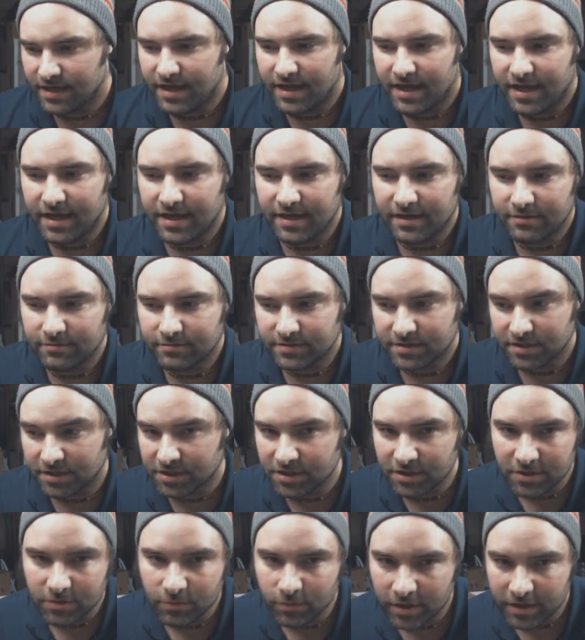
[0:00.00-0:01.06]
the
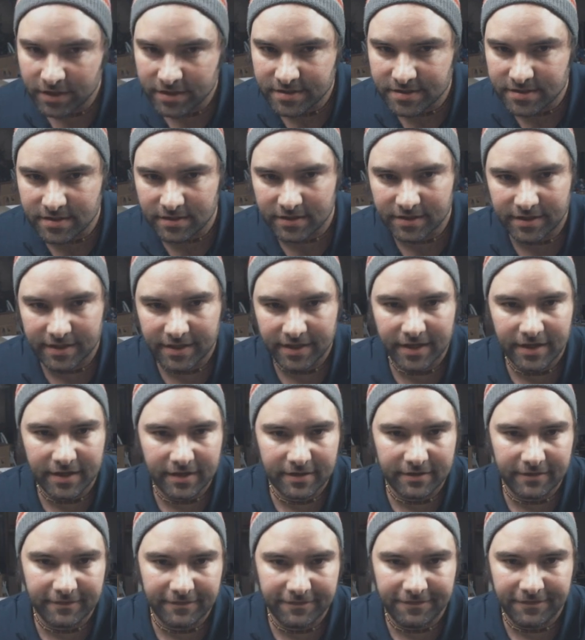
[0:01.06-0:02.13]
good ones are like
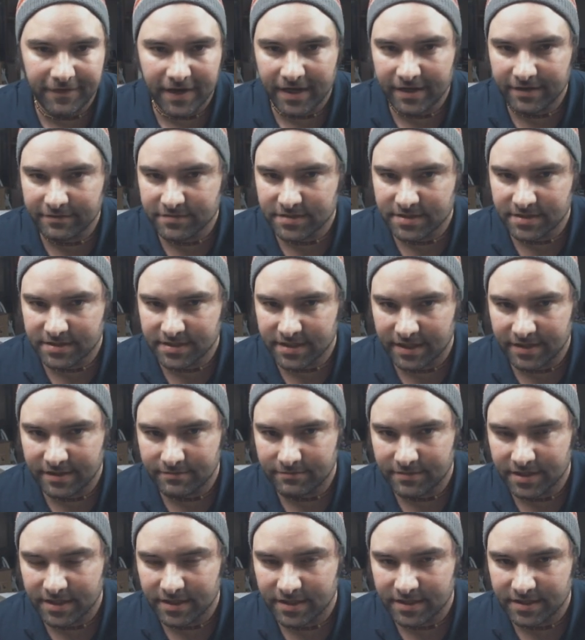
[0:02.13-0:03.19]
5 to 10
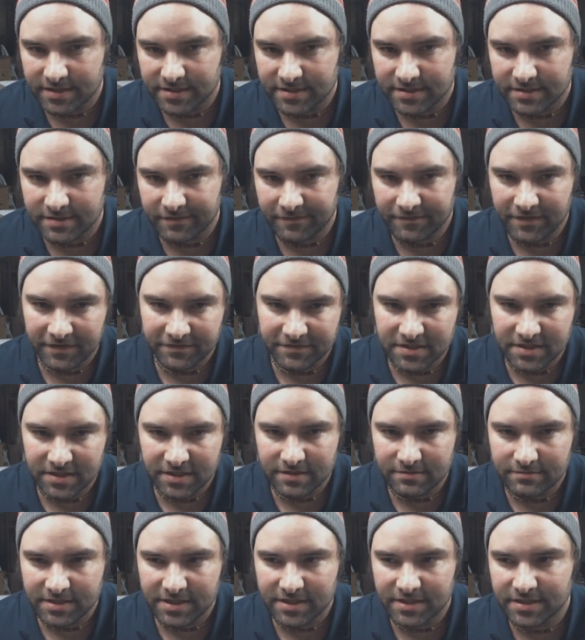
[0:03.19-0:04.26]
minutes,
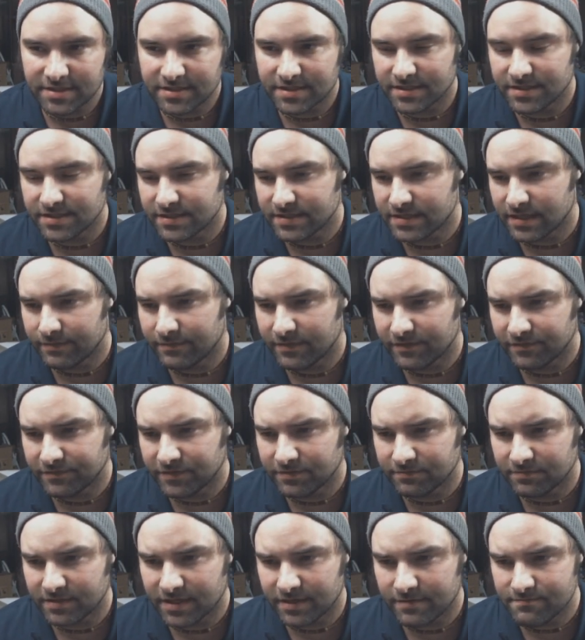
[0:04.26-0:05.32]
15 minutes, and some of
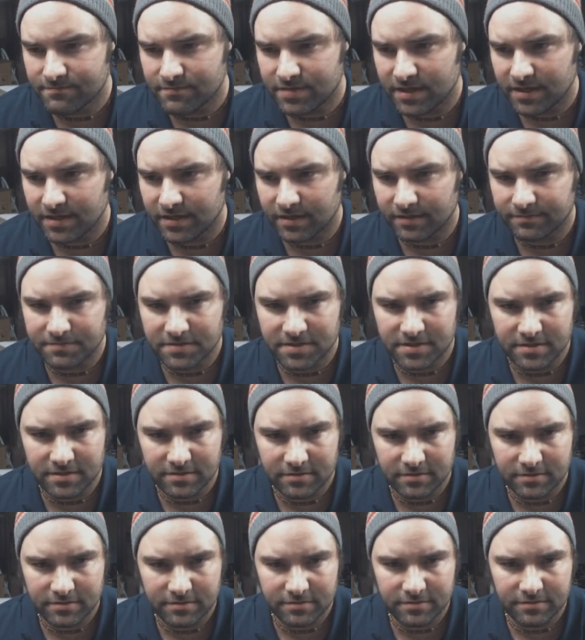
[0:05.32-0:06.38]
them can be up
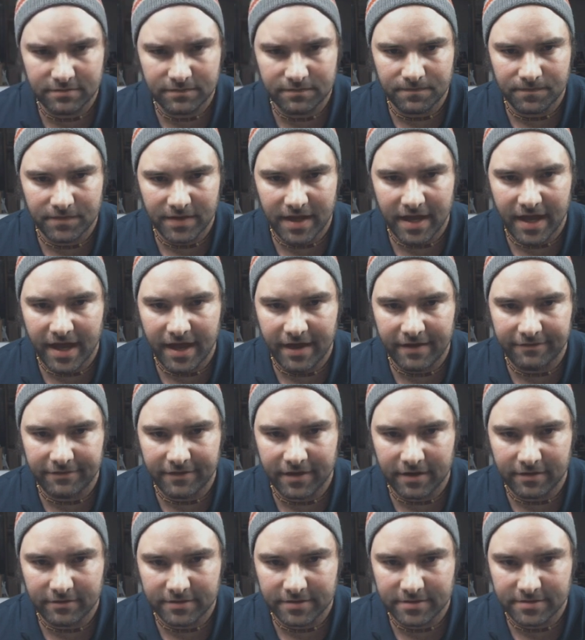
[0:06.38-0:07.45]
to a half
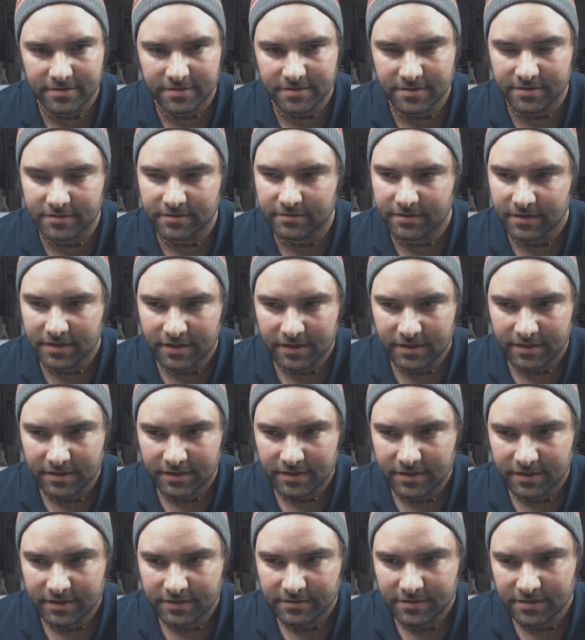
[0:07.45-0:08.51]
hour. So
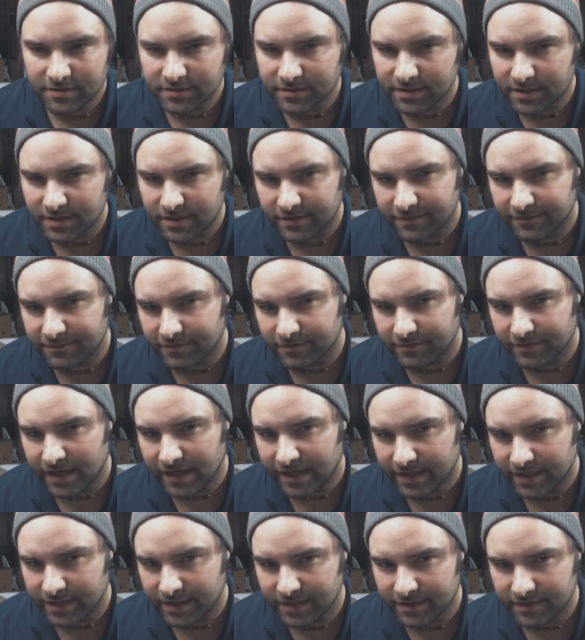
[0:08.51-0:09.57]
you'll get a
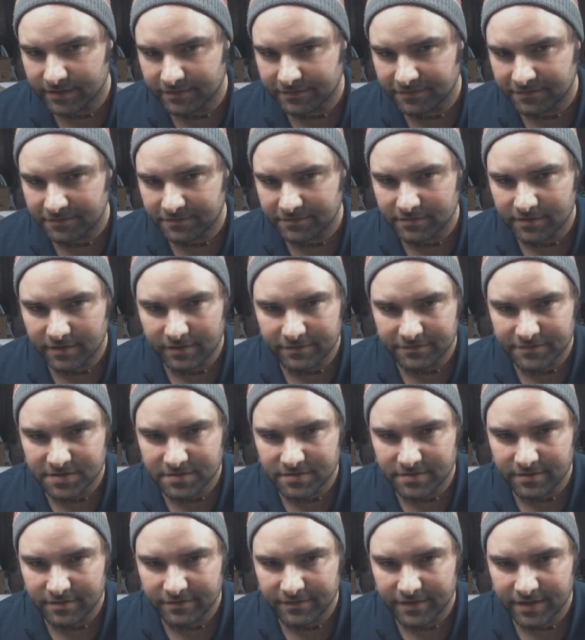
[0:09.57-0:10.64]
variety of
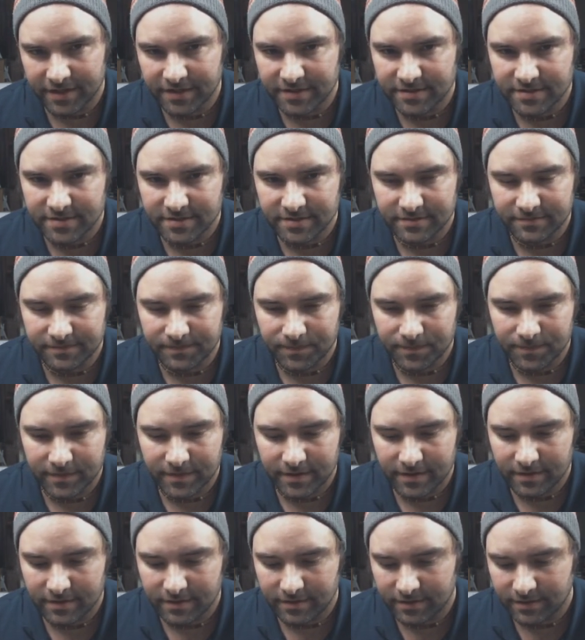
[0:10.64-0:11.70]
surveys,
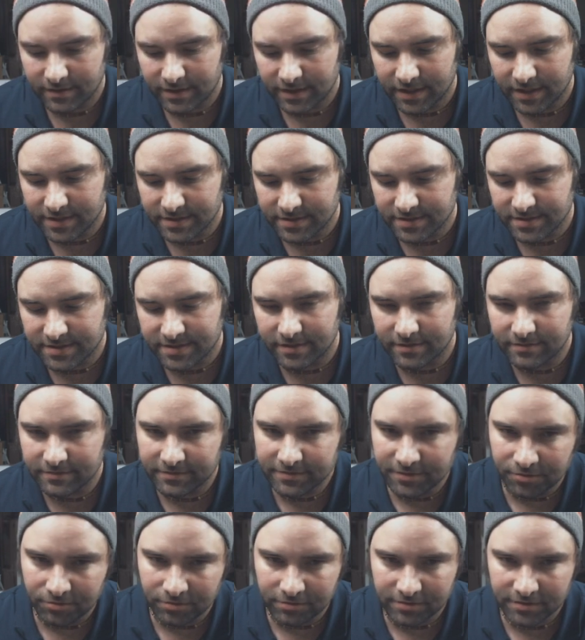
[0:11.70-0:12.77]
and some
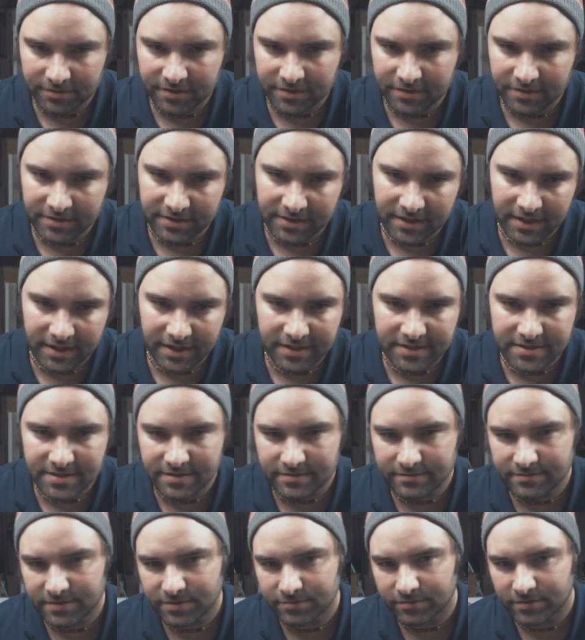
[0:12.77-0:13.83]
you'll like,
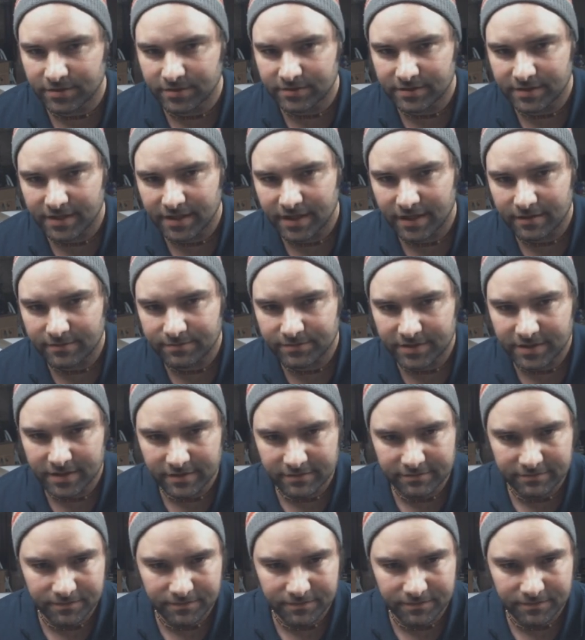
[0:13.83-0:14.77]
some you won't like, but